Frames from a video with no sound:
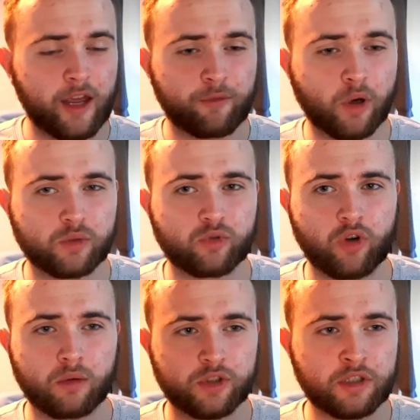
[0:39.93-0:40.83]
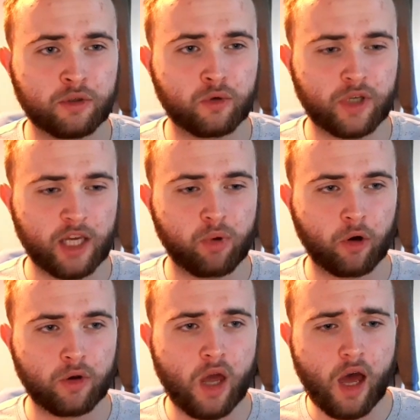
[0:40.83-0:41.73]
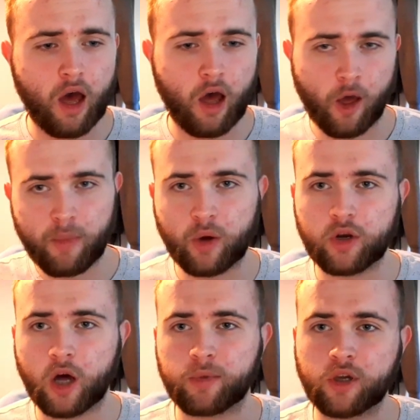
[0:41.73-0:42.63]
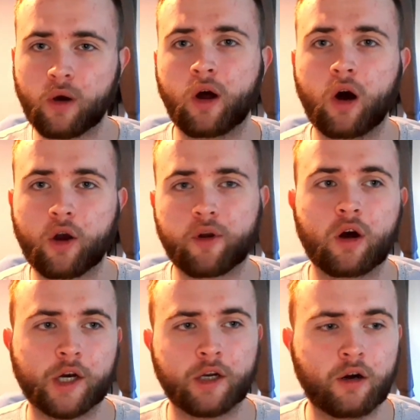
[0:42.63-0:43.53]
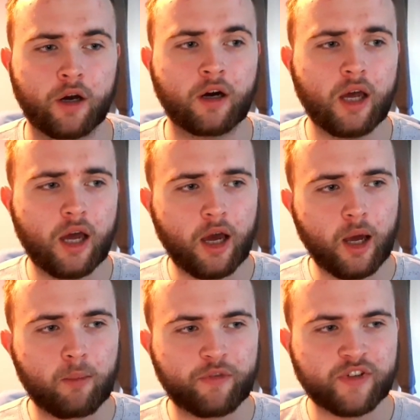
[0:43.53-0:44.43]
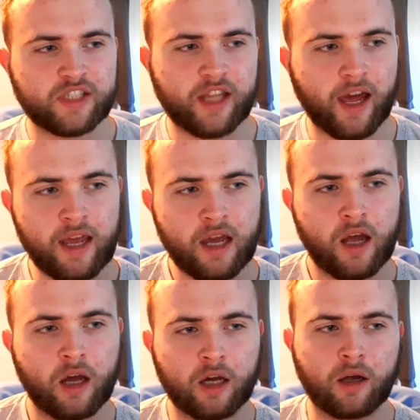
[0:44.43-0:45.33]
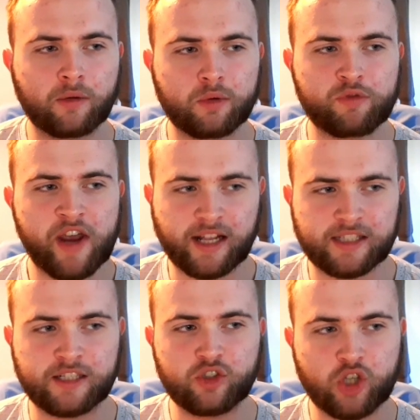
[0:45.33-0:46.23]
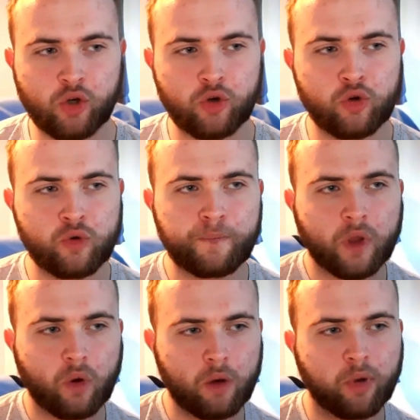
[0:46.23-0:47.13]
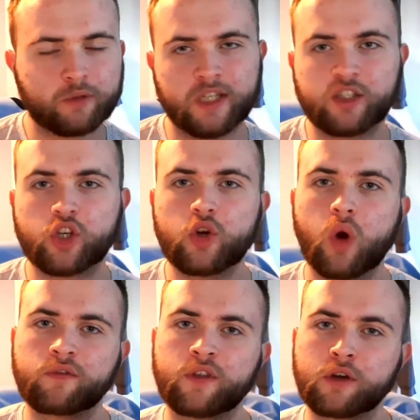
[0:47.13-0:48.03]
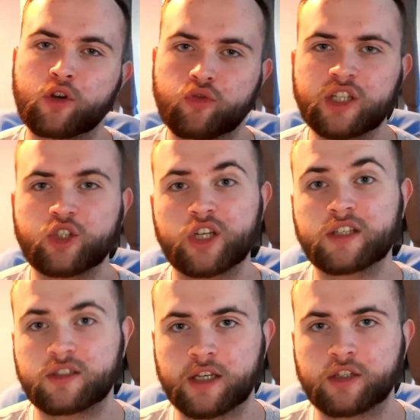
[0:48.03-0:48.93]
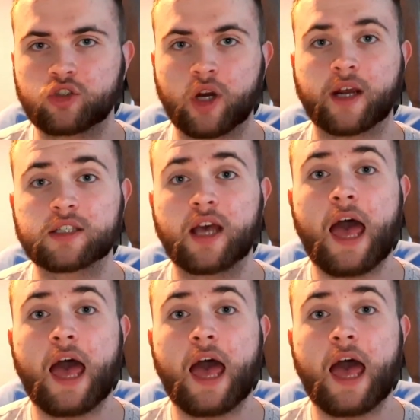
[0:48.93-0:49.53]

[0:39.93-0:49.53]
if my subscribers still keep on building up and going higher and higher and higher. But for today, I'm going to be reacting to, quite possibly, two of the cringiest diss tracks